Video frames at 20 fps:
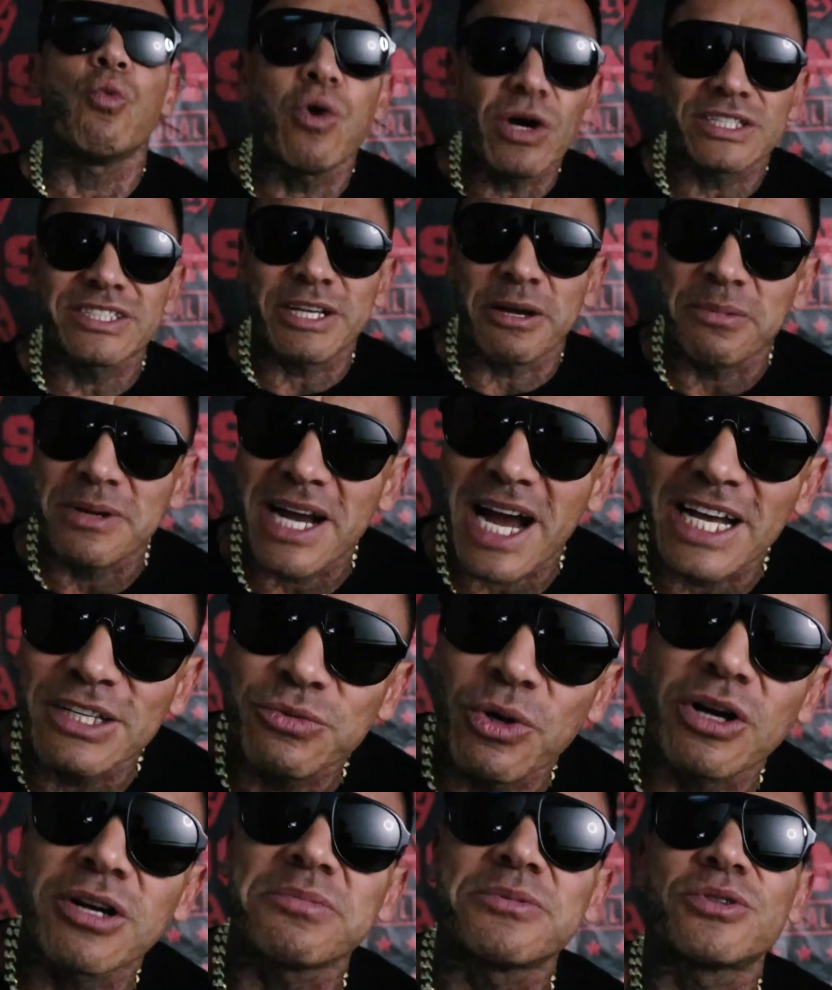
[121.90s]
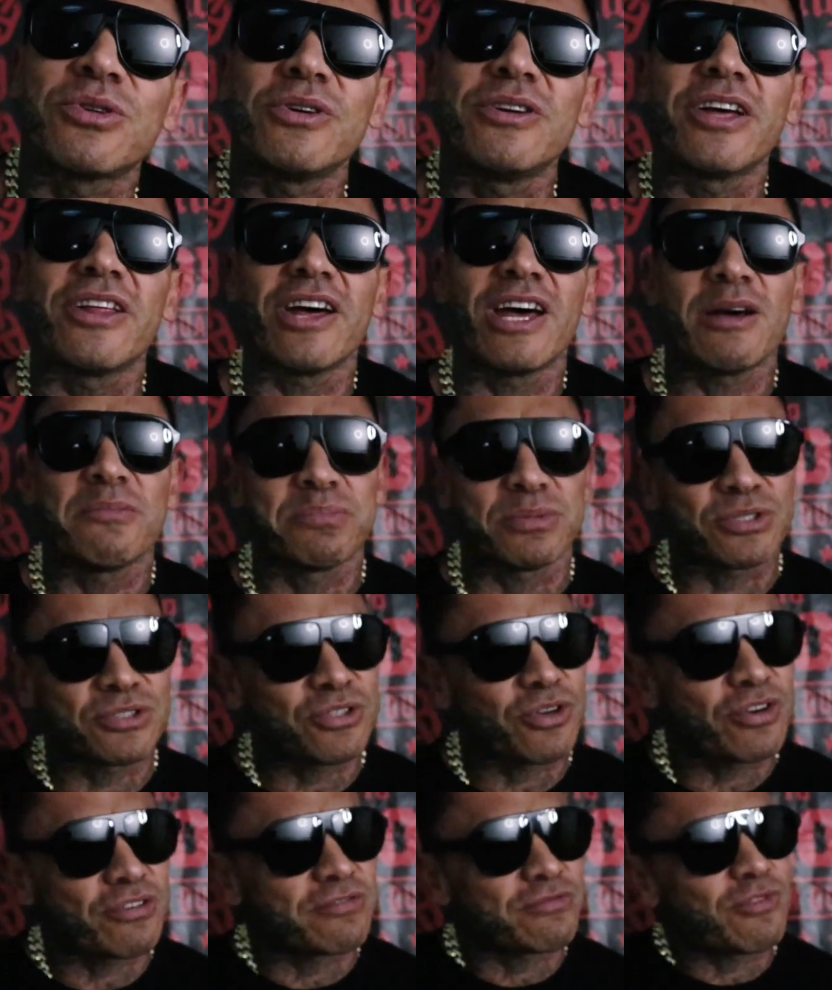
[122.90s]
What's up guys? Welcome to another
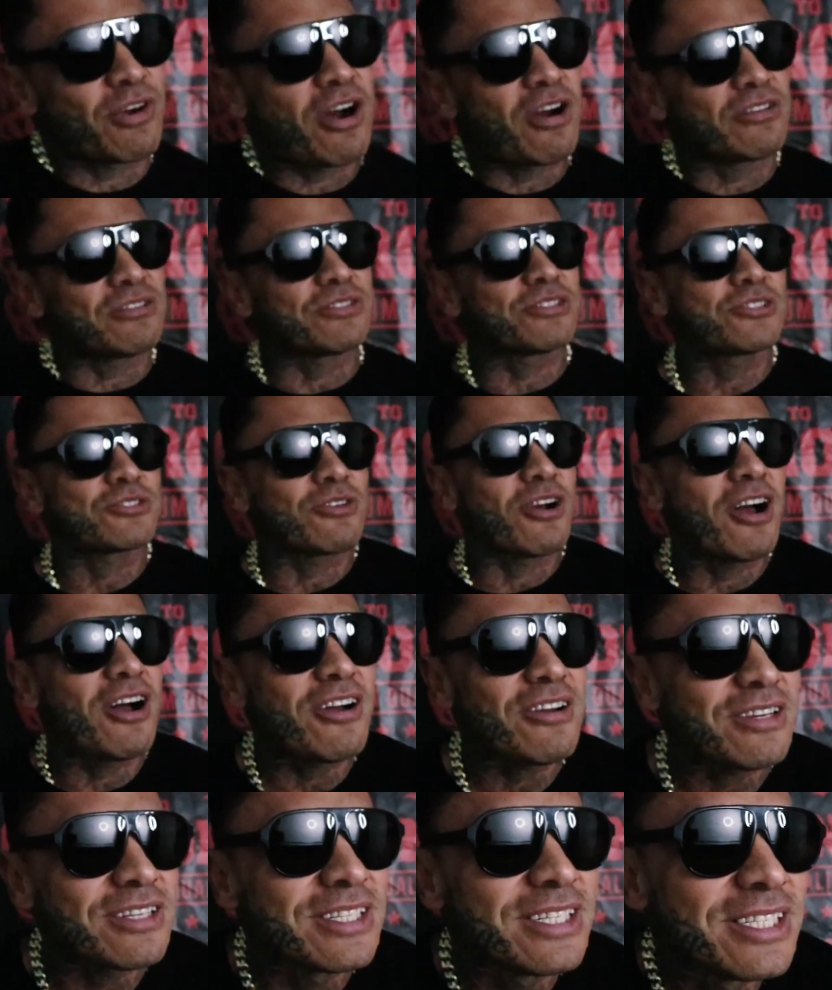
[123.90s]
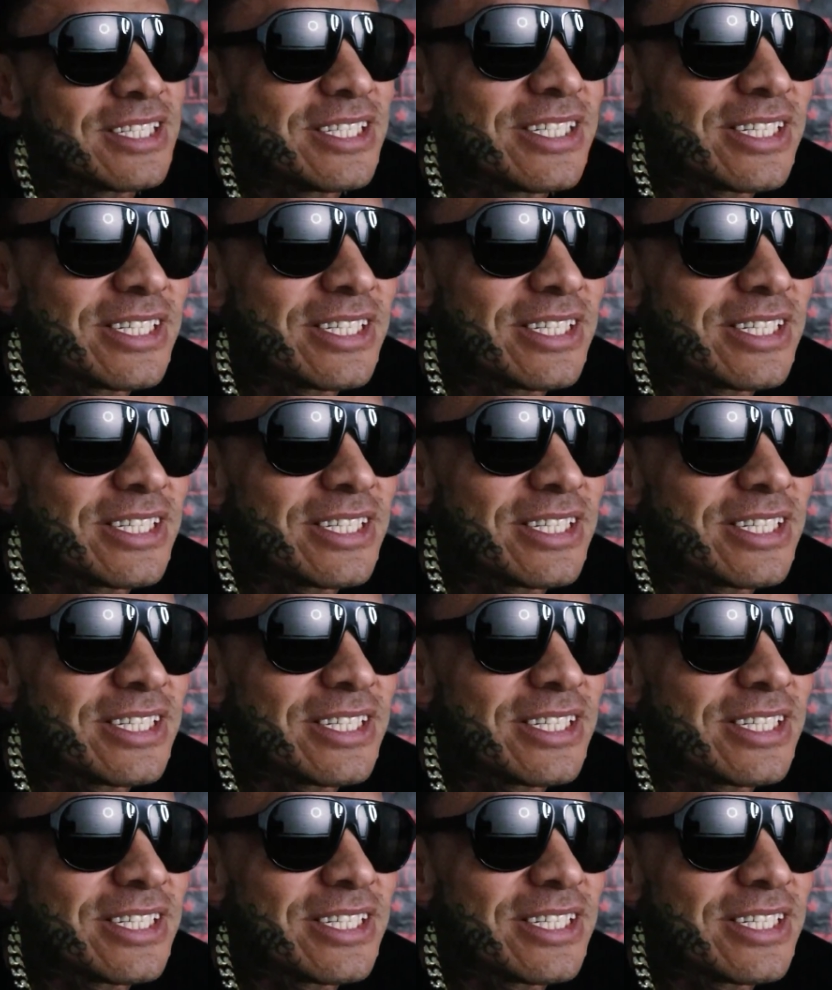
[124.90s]
episode of Wrong Strong.